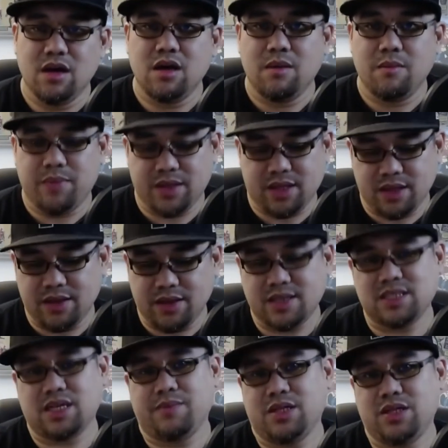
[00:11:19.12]
But then the
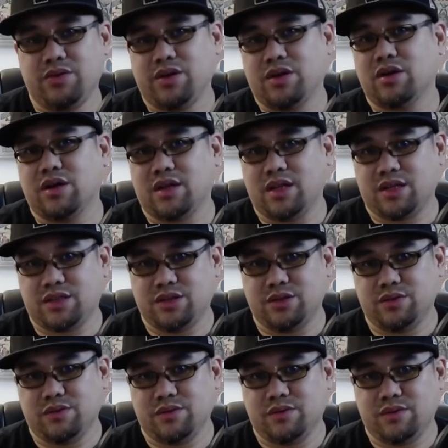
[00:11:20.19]
next time you do it, you go to click
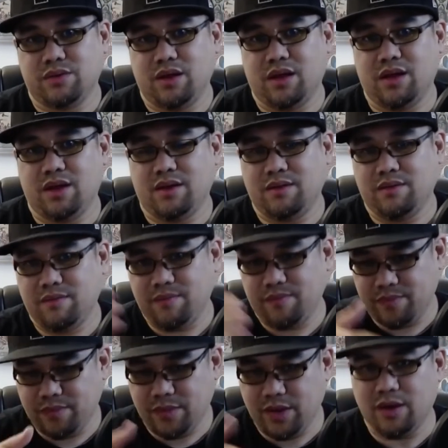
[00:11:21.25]
2. And then,
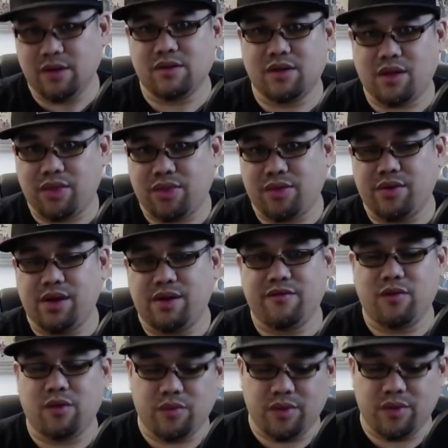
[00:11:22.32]
you know, 3,
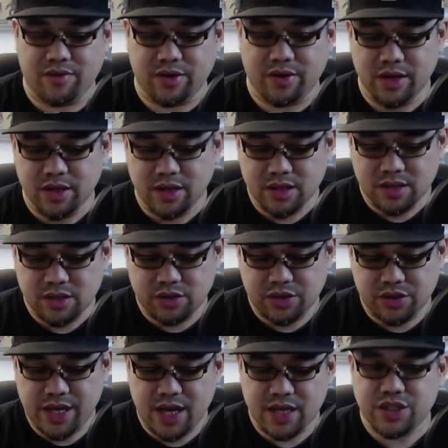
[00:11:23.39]
4, whatever. So
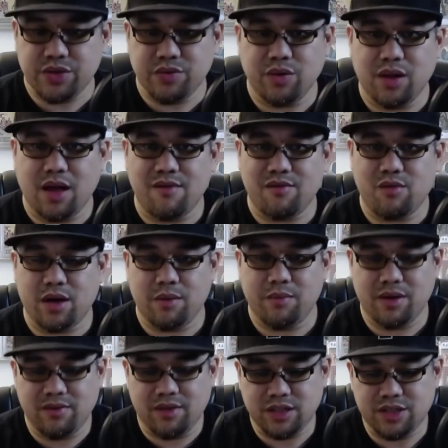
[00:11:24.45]
she actually will have quite a
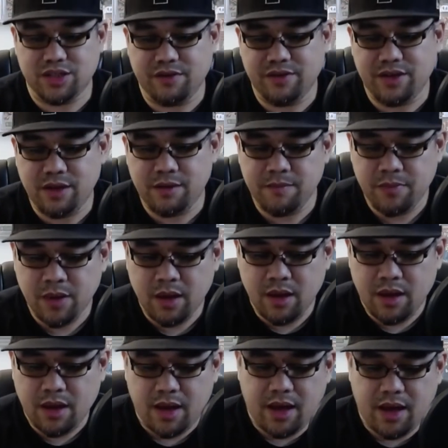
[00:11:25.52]
bit of longevity.
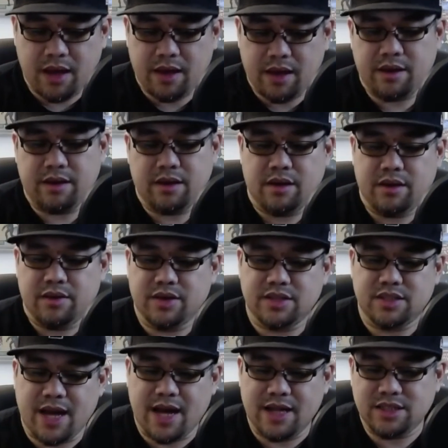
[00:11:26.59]
And the
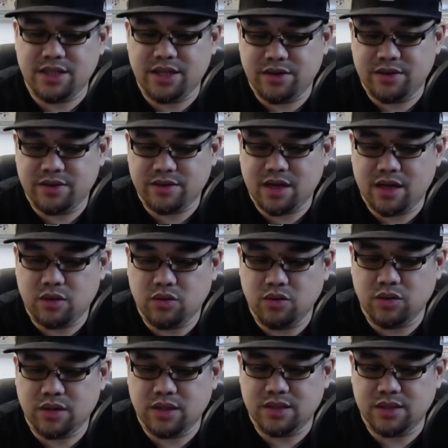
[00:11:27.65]
stats here, it's kind of
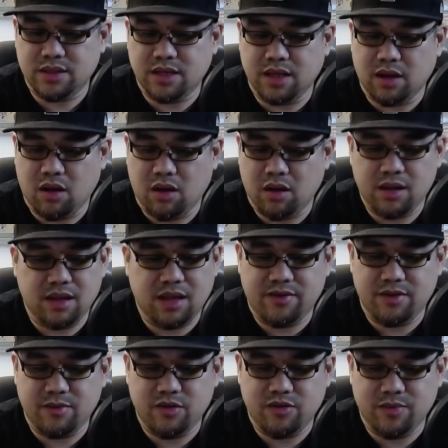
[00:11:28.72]
cool because it's all
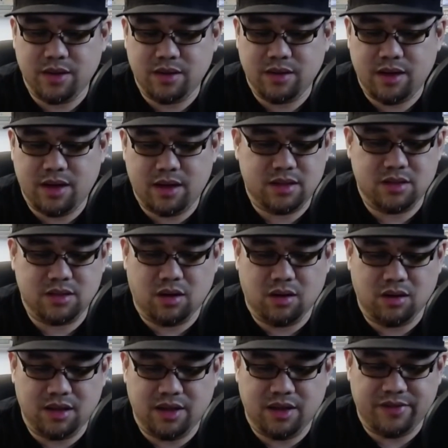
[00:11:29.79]
11 movement and it's
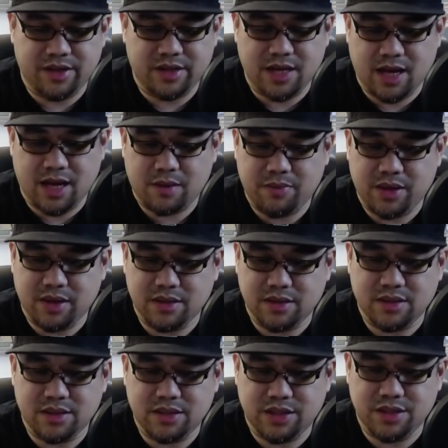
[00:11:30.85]
all 11 attack, because
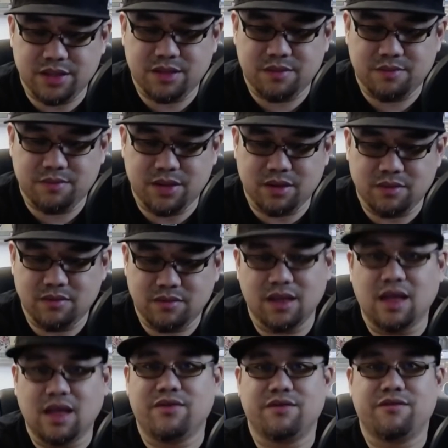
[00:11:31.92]
she's, you know,
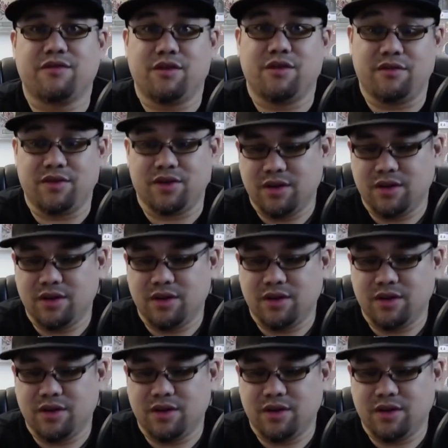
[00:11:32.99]
11 forever.